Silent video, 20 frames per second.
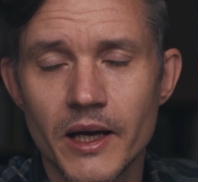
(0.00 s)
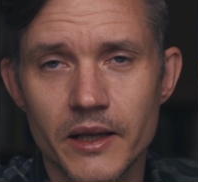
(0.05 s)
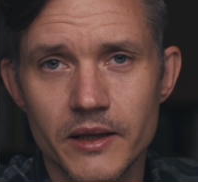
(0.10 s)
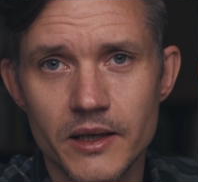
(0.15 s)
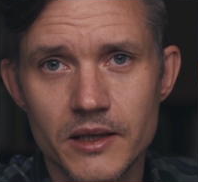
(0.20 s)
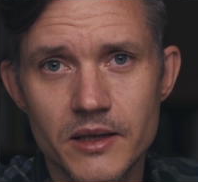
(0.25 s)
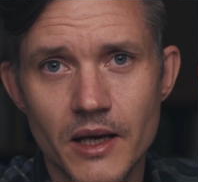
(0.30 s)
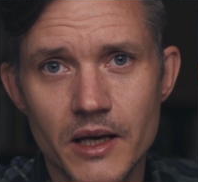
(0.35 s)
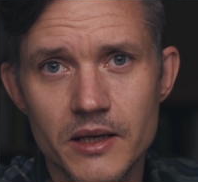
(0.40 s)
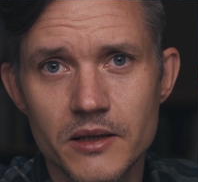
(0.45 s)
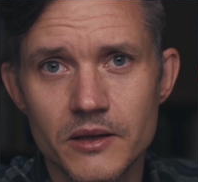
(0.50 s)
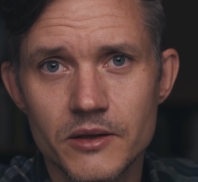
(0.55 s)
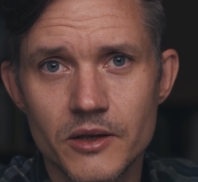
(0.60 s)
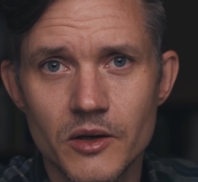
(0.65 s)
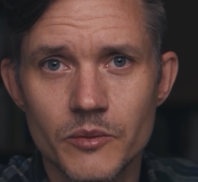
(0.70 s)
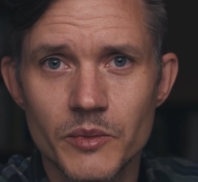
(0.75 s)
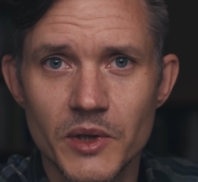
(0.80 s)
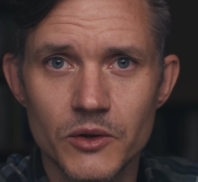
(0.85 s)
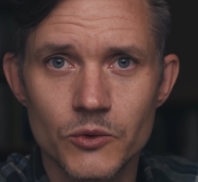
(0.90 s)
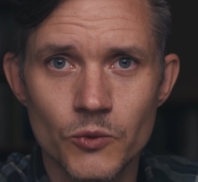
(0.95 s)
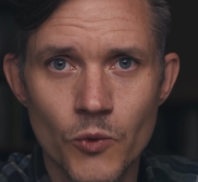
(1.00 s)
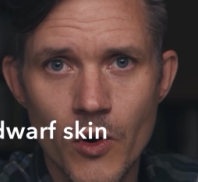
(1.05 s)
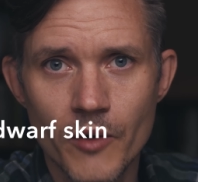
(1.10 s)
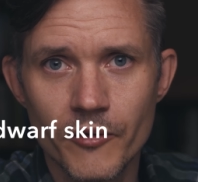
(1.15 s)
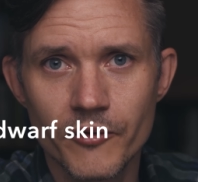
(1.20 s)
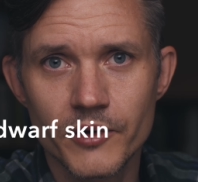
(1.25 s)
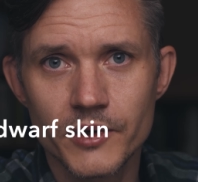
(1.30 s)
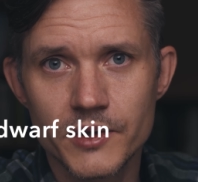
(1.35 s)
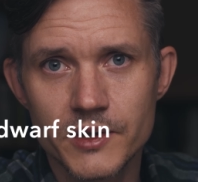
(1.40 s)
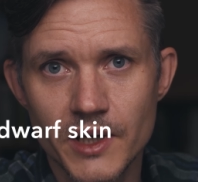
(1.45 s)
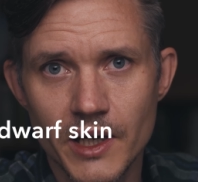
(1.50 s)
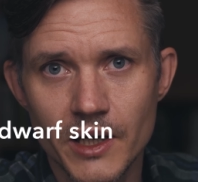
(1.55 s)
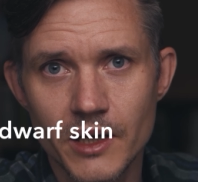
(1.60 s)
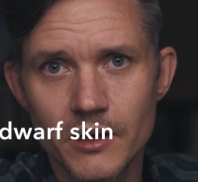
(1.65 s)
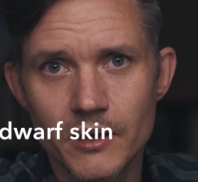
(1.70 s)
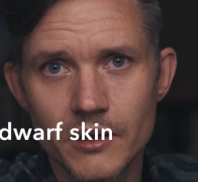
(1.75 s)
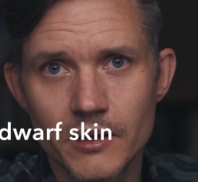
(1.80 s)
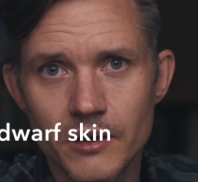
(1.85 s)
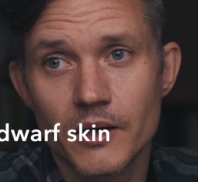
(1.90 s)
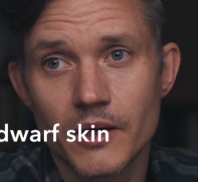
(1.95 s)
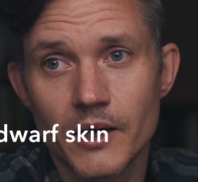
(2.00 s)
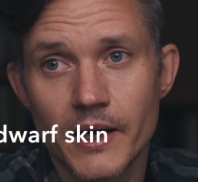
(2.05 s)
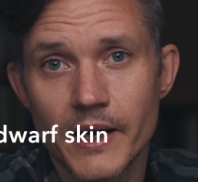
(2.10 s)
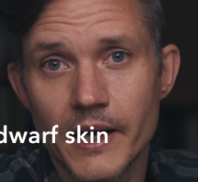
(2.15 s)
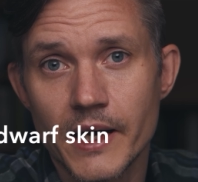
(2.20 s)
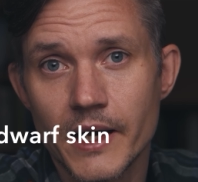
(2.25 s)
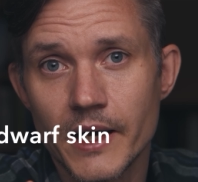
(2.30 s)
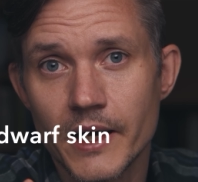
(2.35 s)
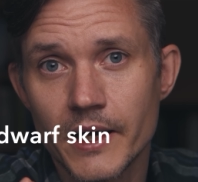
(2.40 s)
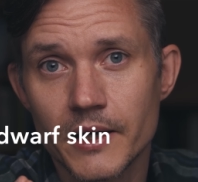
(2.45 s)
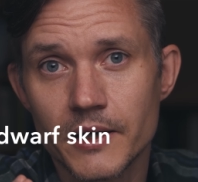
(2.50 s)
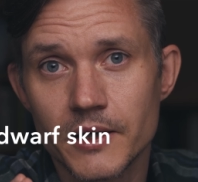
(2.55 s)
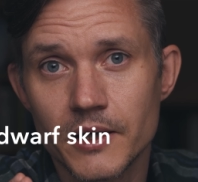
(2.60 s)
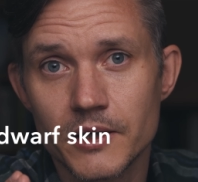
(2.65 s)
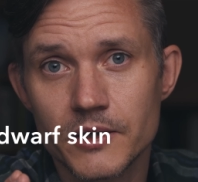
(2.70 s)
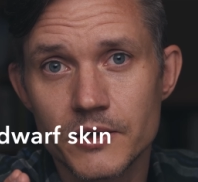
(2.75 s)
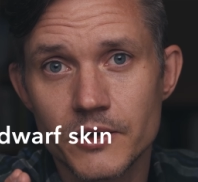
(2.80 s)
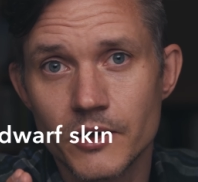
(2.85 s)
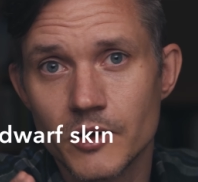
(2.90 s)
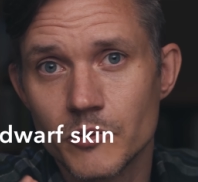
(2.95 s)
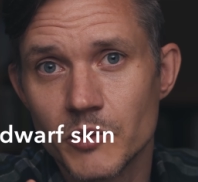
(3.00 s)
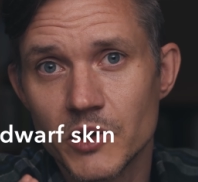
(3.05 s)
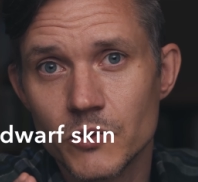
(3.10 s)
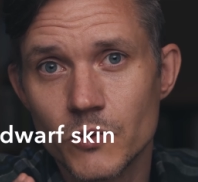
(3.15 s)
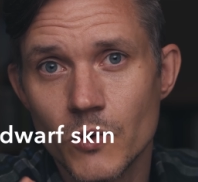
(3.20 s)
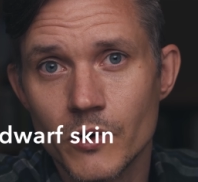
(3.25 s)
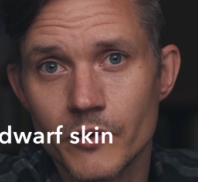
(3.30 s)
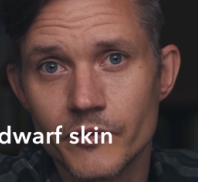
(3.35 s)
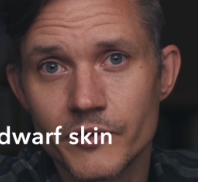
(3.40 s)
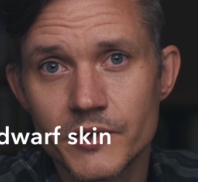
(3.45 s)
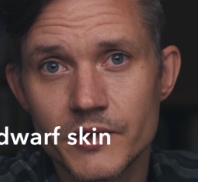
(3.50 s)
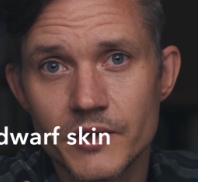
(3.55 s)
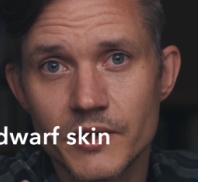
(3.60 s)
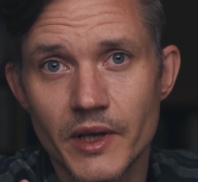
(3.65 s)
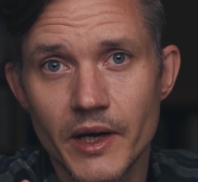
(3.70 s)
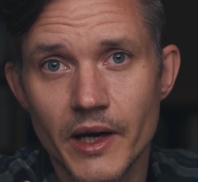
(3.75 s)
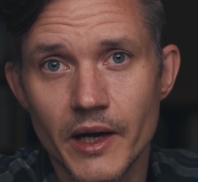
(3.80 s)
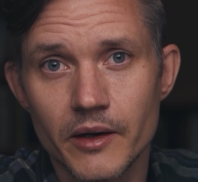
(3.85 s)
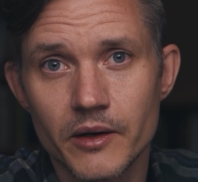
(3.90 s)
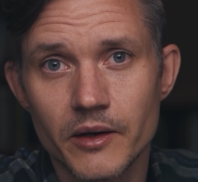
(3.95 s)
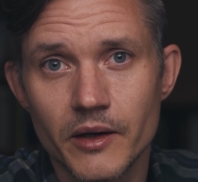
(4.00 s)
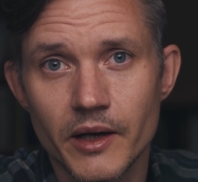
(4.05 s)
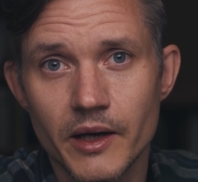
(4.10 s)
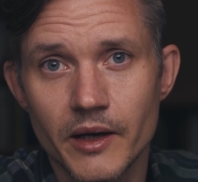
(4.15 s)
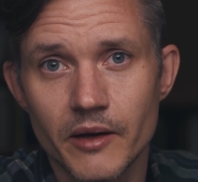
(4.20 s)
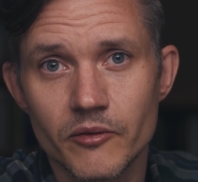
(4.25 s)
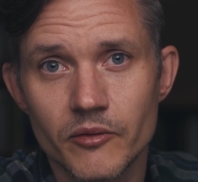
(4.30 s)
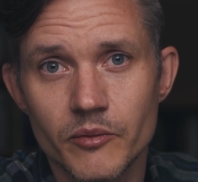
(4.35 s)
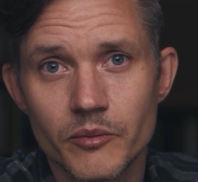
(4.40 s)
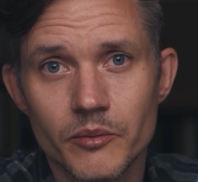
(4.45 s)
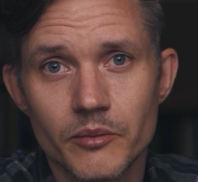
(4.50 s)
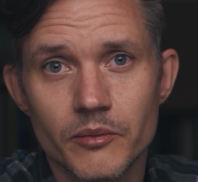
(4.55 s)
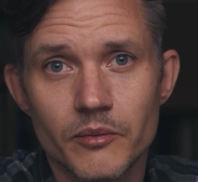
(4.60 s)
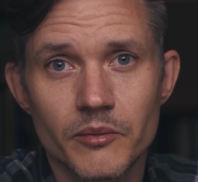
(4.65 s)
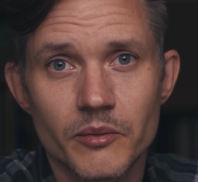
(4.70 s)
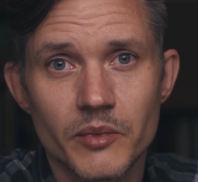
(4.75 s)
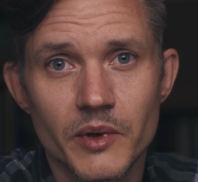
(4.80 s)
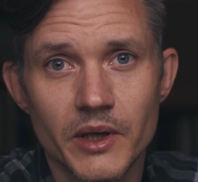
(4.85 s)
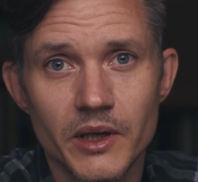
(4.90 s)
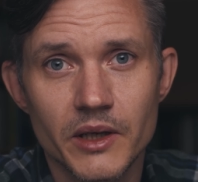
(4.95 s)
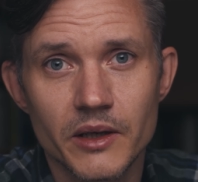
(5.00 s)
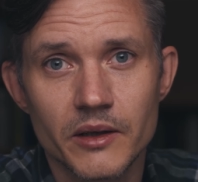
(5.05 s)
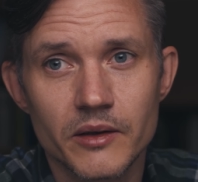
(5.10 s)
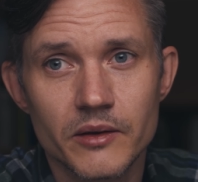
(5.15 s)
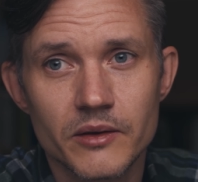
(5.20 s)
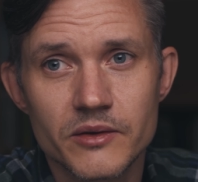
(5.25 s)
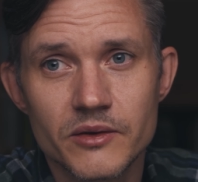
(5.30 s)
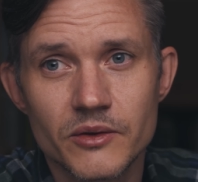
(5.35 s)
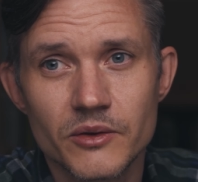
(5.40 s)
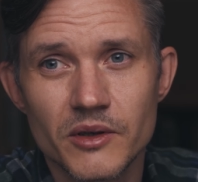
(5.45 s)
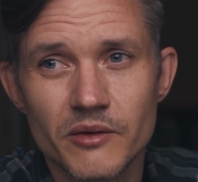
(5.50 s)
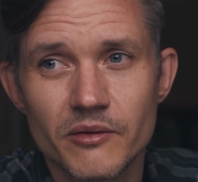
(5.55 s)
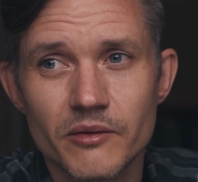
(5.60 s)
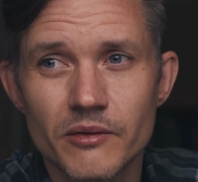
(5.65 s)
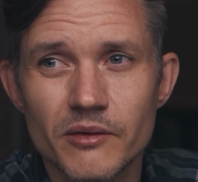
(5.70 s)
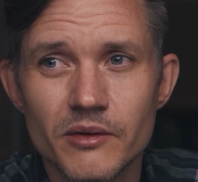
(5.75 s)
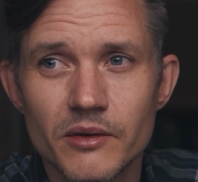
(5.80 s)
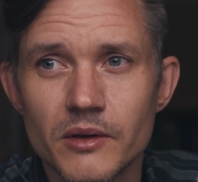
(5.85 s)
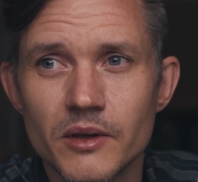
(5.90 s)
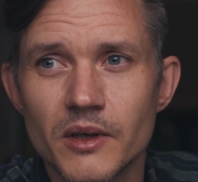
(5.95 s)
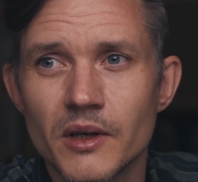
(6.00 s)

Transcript: In this case, it's going to be dwarf skin, and it's going to be dwarfs that have been sort of